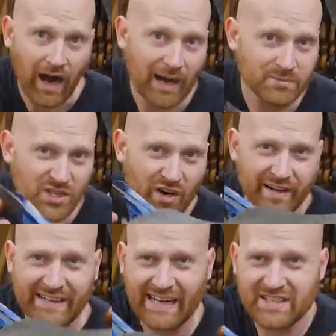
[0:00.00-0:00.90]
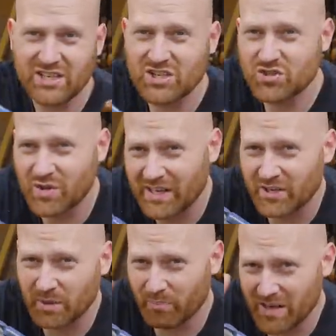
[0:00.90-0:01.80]
I'm sorry, I just
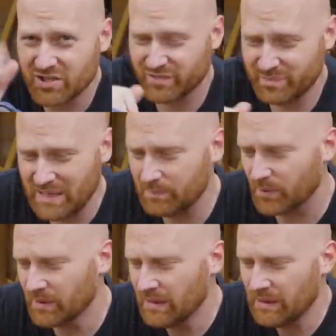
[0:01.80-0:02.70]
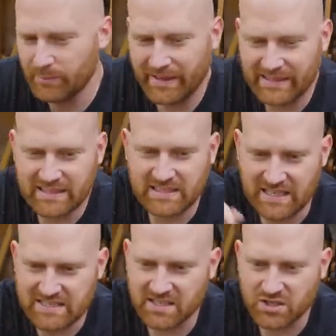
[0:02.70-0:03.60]
triggered a bunch of people, because
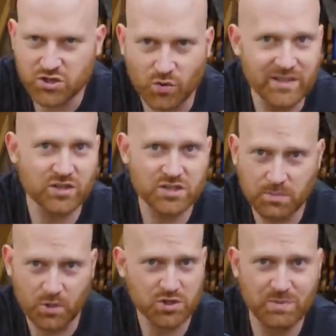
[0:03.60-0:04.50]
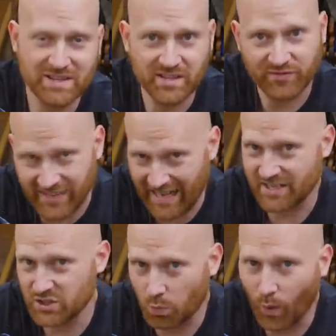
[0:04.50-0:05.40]
isn't the jointer supposed to be the
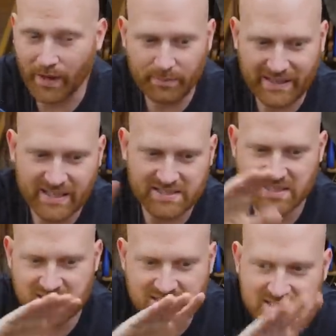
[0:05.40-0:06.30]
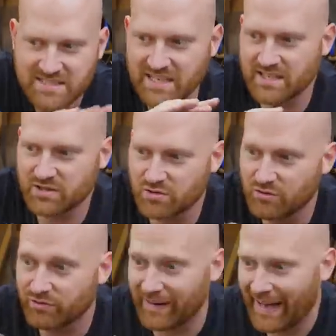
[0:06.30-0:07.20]
flattest one because it's intended to
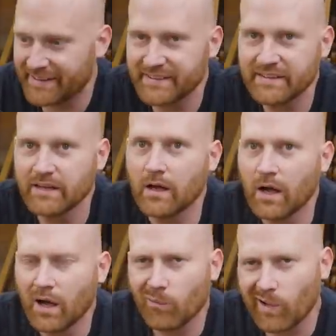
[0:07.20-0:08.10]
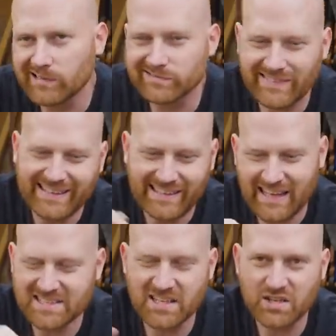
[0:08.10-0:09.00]
flatten? Well,
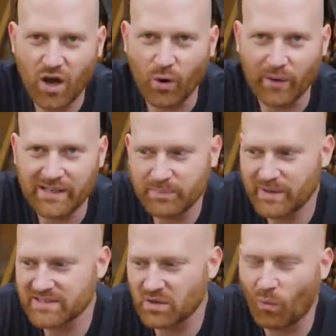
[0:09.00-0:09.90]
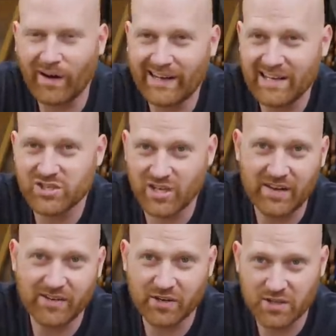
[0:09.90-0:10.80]
yes and no. It depends on what kind of
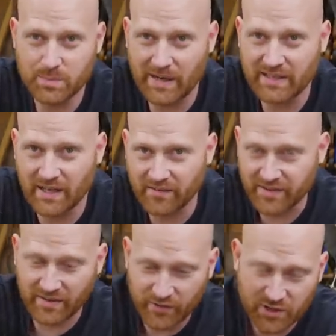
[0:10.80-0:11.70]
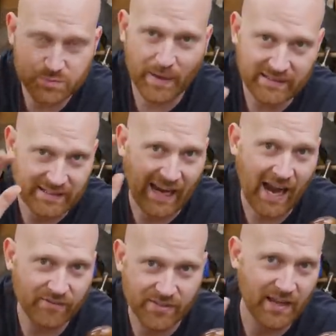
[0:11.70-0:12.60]
shaving you're expecting out of this. If you're expecting
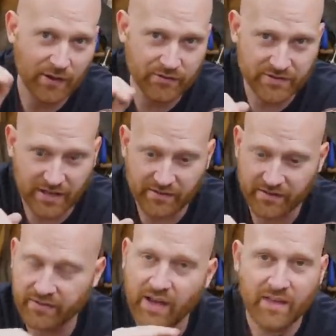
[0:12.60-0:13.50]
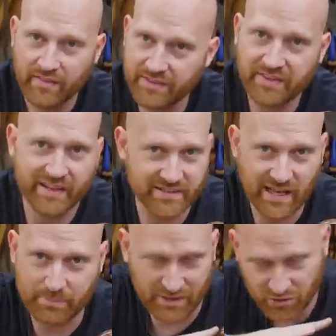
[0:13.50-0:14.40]
half a thousandth out of this, this thing has
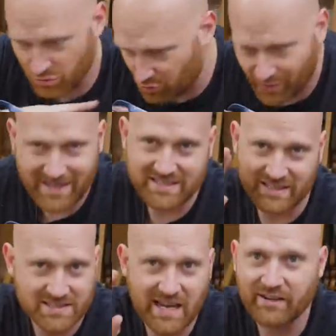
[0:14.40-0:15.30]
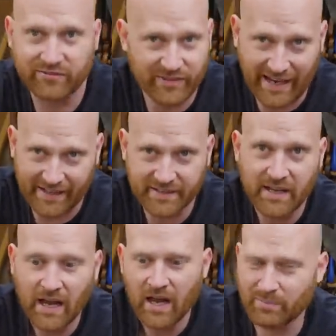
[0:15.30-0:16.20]
got to be crazy dead flat.
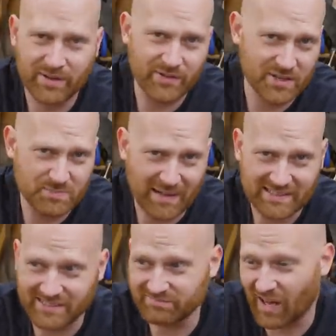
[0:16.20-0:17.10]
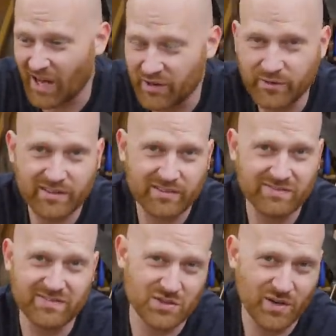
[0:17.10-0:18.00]
But if you're expecting hundredths,
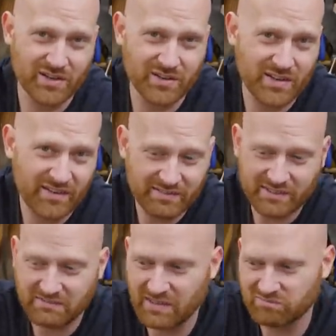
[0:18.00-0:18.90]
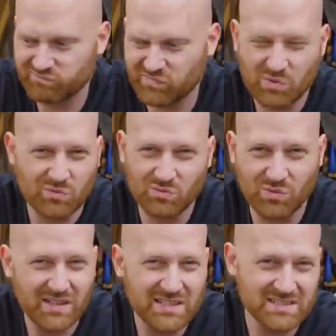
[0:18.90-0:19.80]
two hundredths out of it, then it
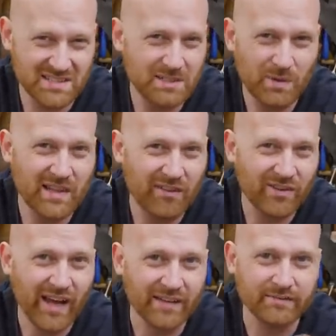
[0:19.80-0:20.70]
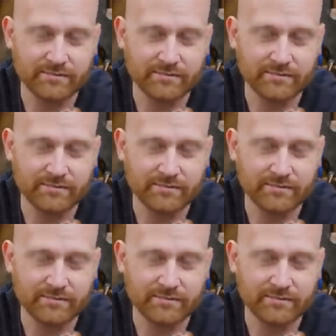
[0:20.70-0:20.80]
really doesn't need to be that flat.